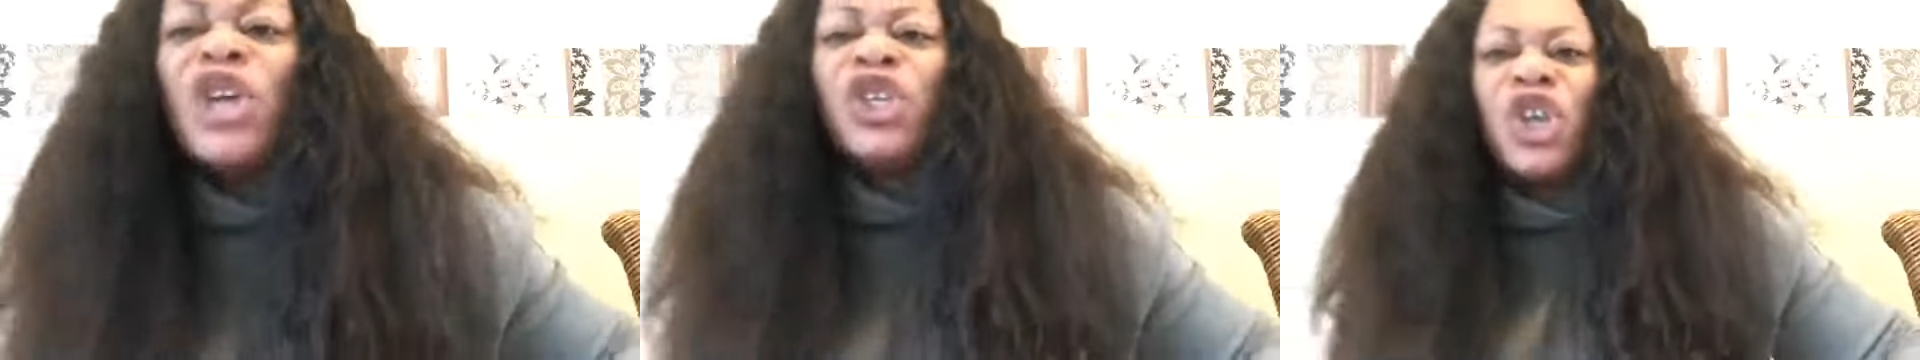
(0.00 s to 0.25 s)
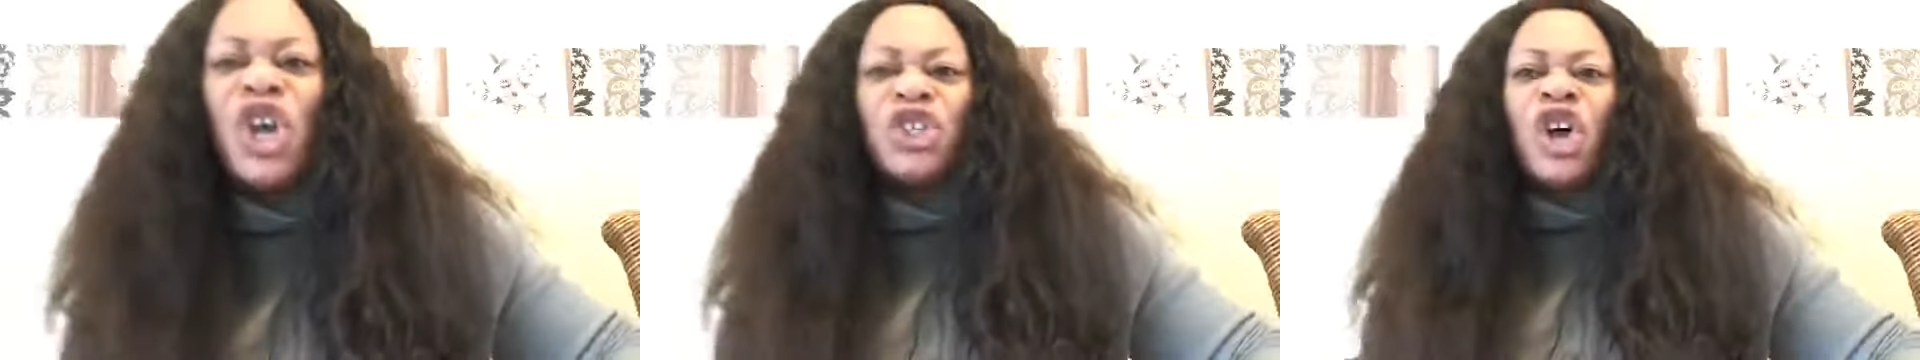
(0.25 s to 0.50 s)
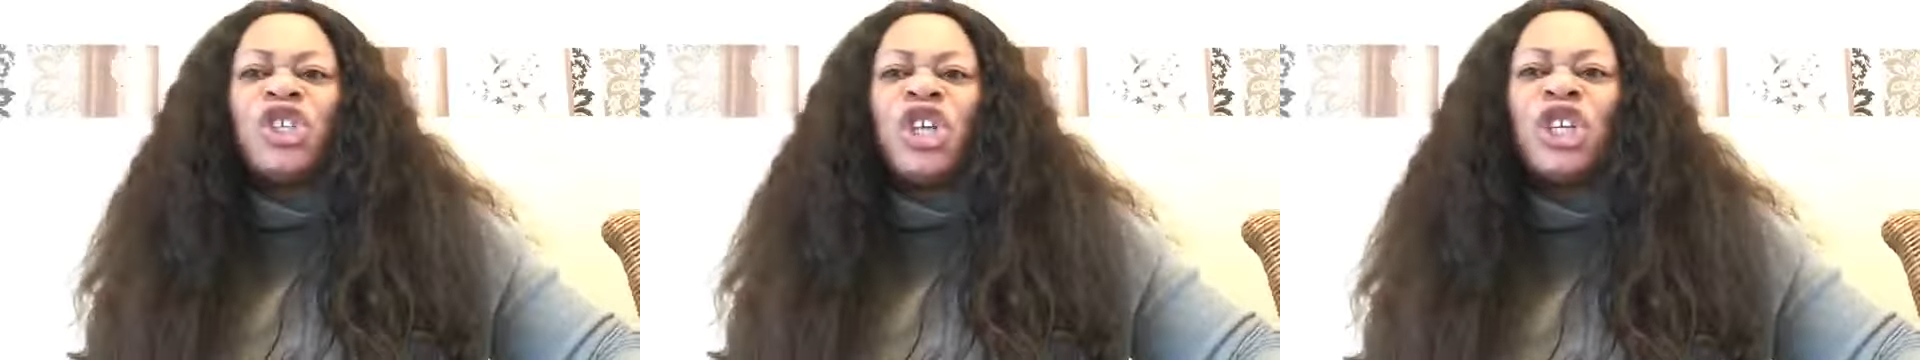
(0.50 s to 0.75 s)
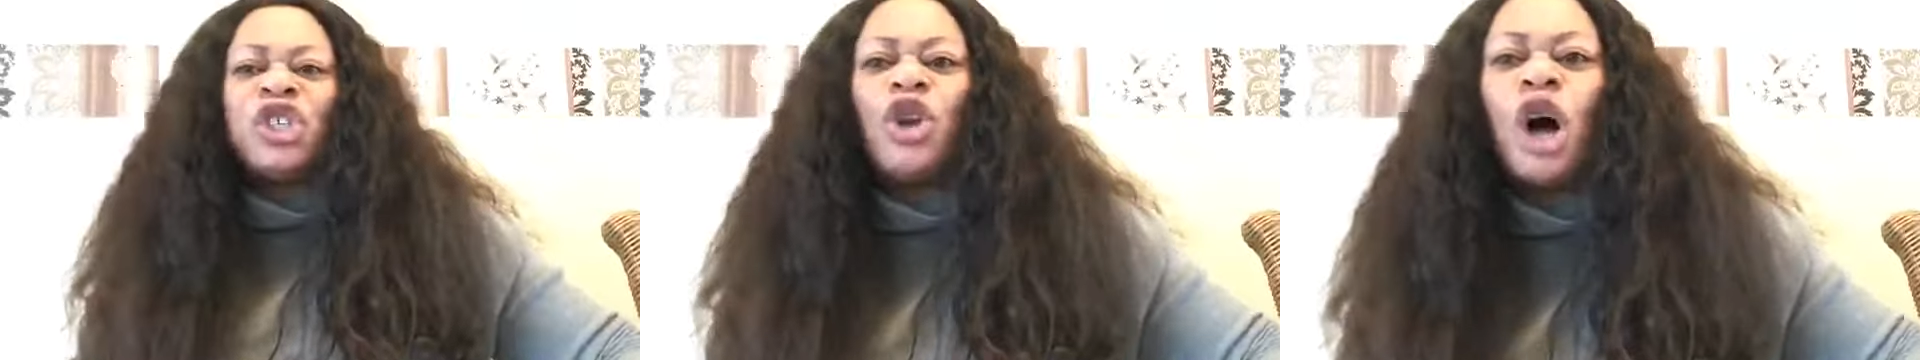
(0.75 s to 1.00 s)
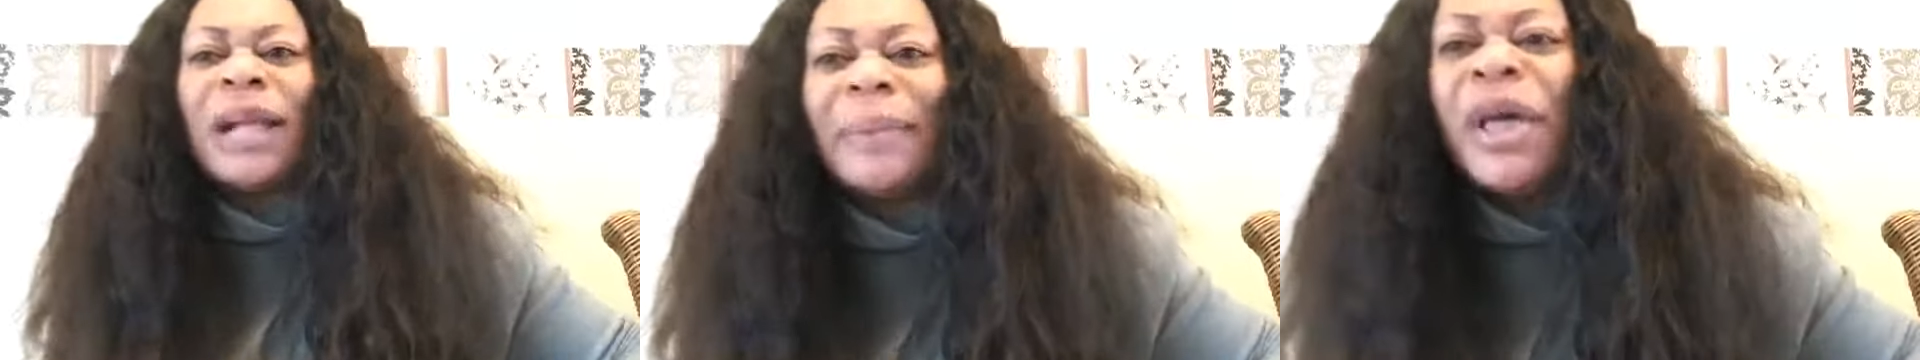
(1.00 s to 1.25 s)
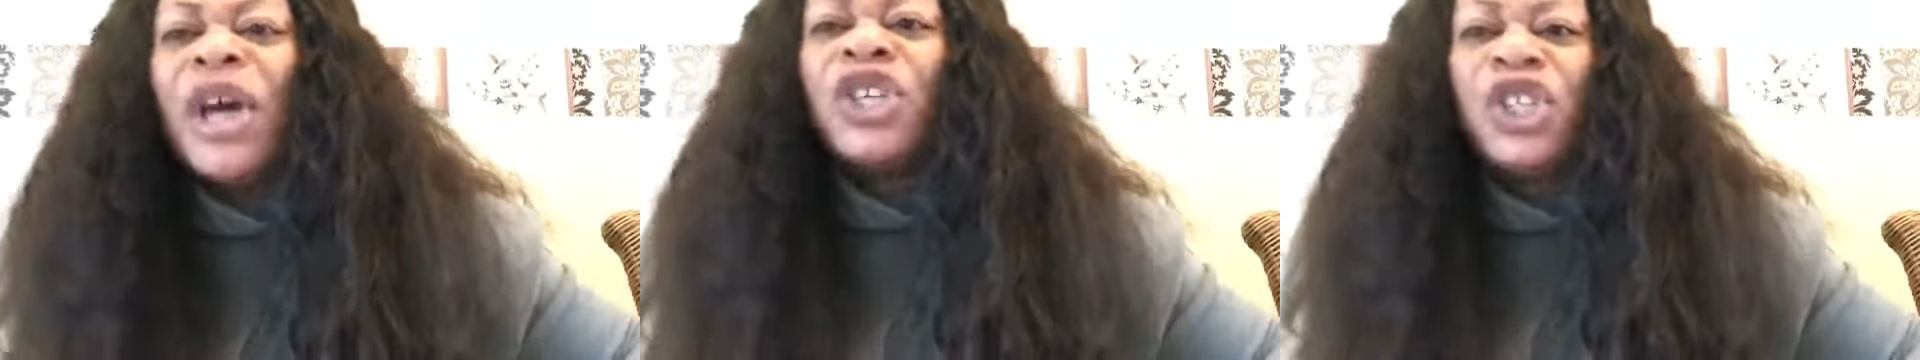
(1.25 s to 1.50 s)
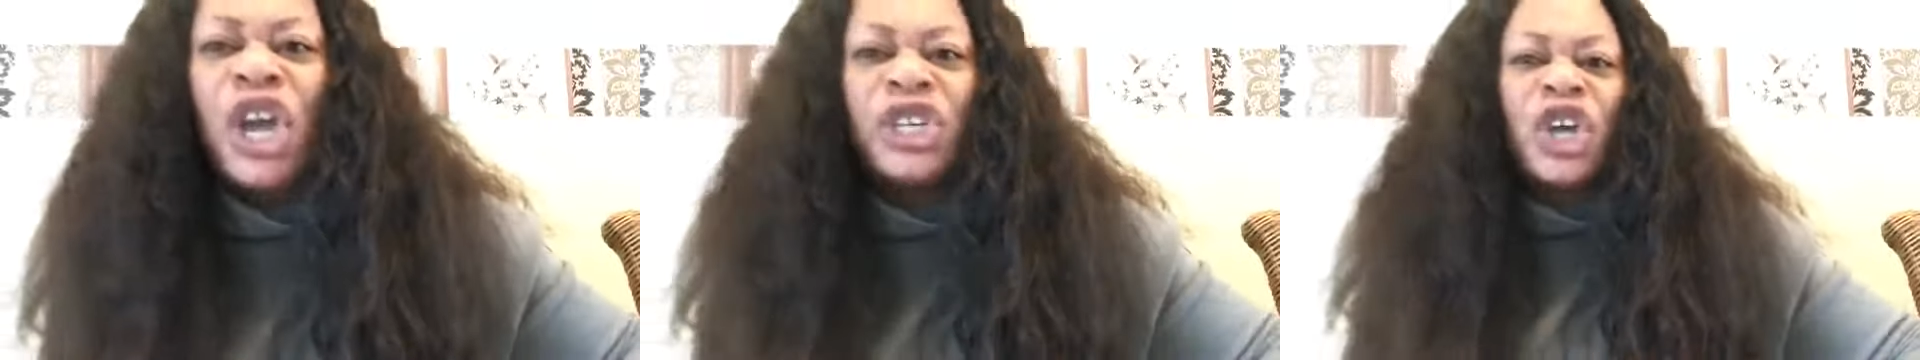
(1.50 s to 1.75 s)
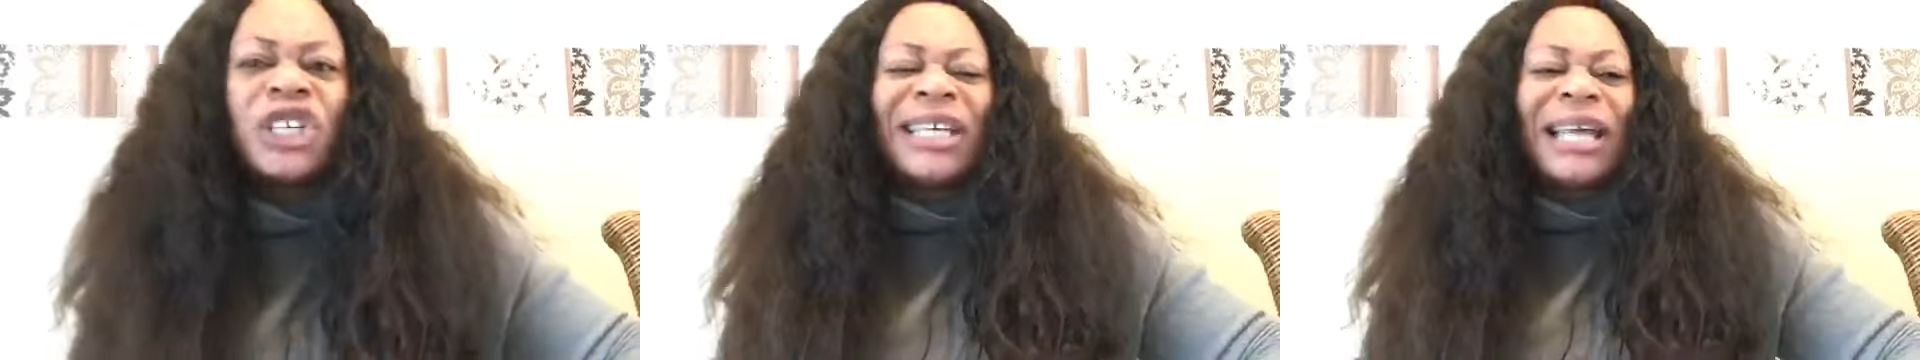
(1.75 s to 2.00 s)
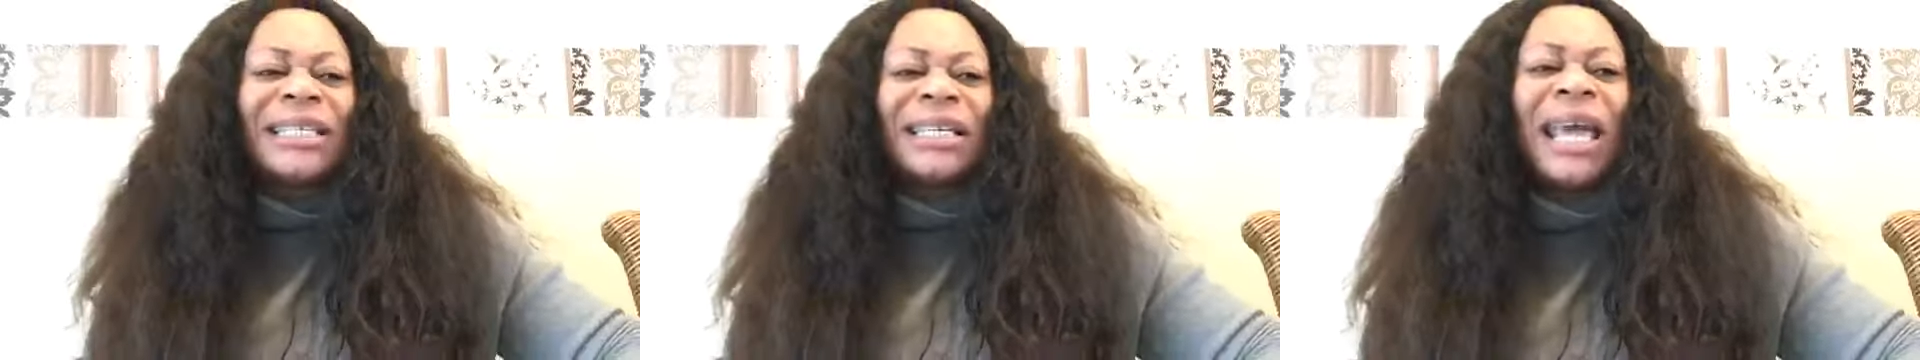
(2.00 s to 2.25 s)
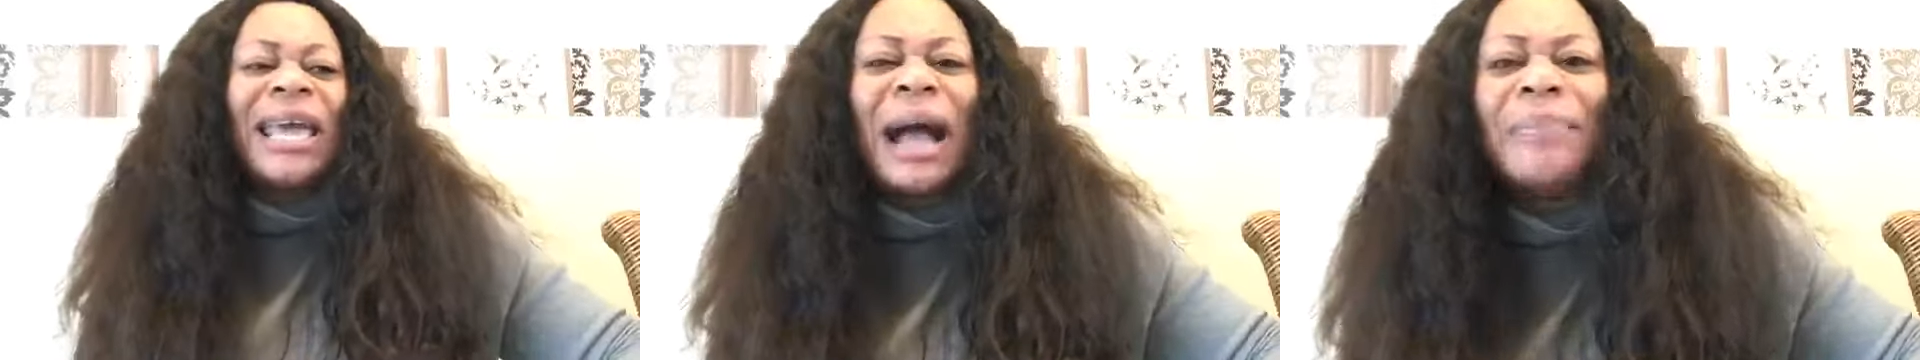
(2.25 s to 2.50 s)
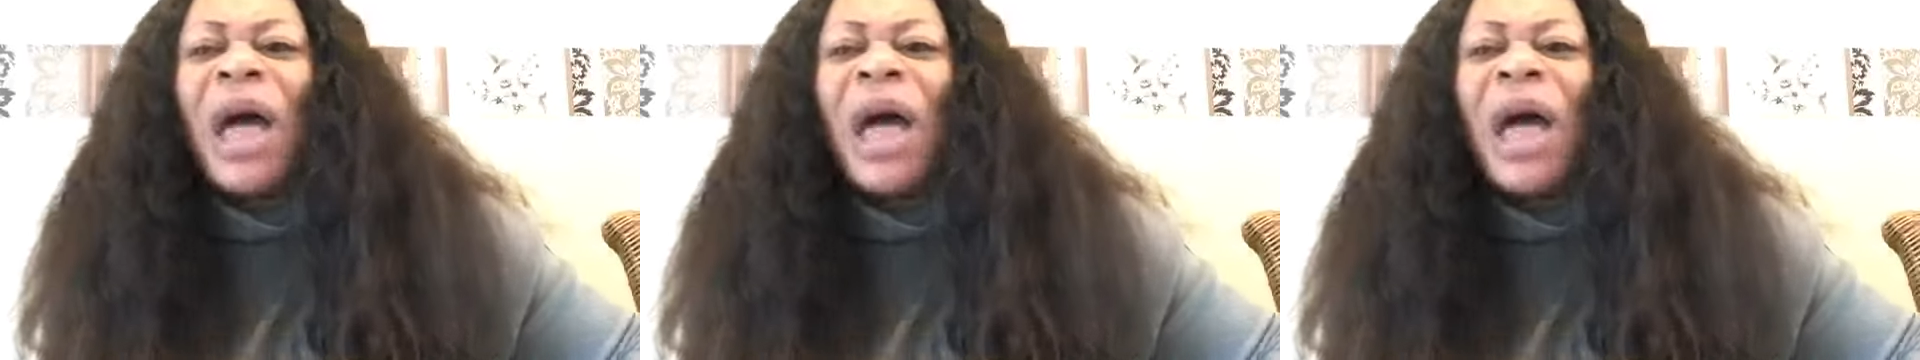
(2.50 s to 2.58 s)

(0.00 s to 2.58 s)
Jesus is Lord, Jesus is King.